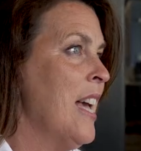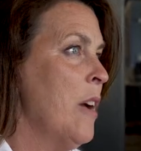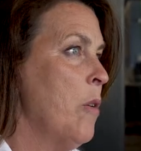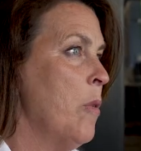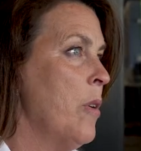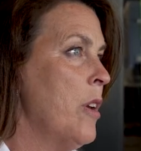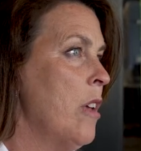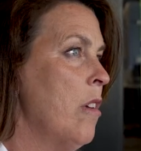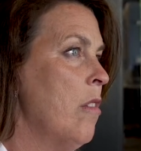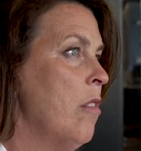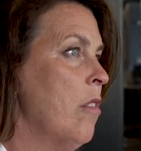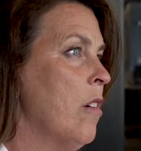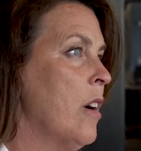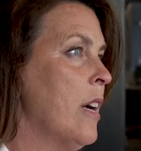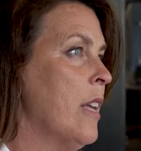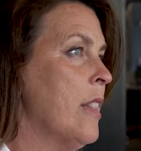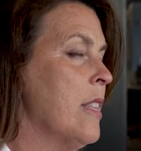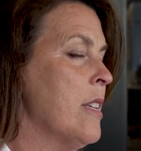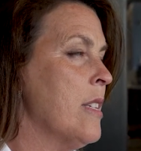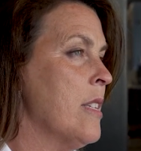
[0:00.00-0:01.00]
When you look
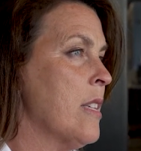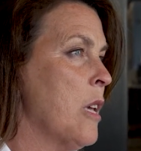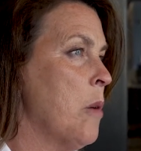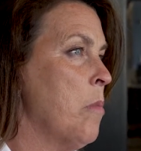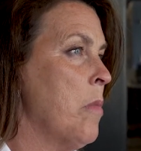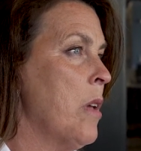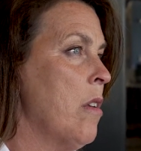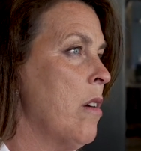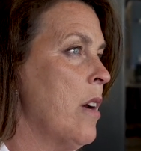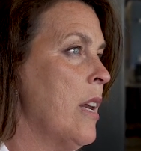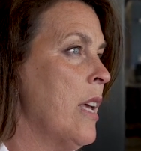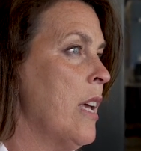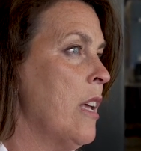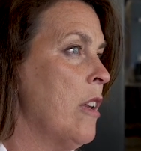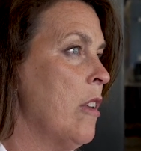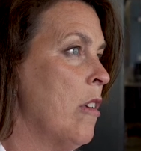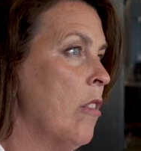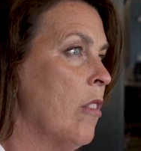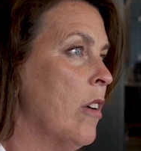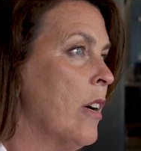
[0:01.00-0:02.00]
at this community
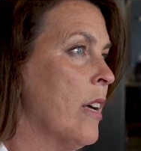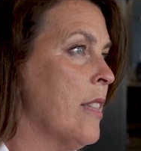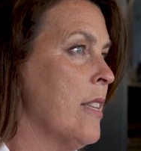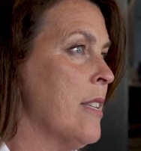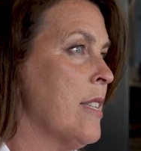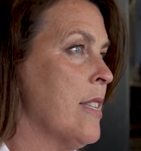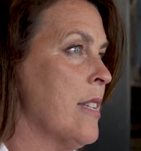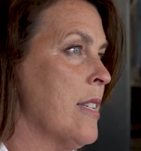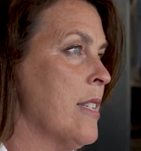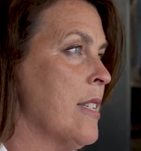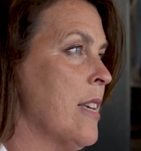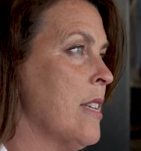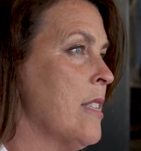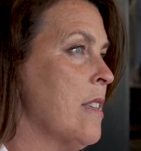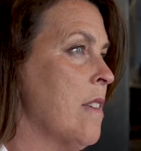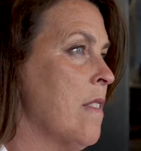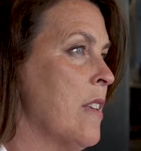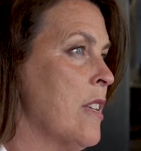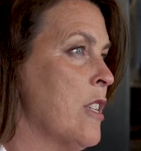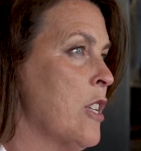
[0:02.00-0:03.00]
and you look at the success
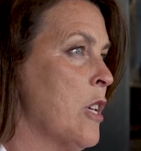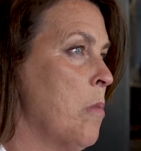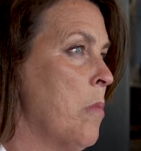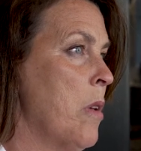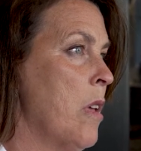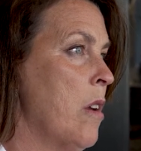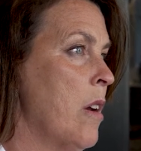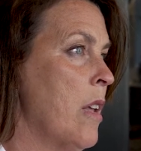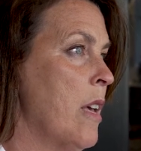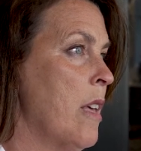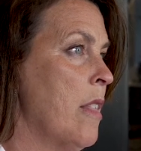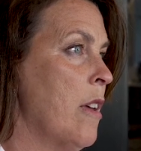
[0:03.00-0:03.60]
of this community,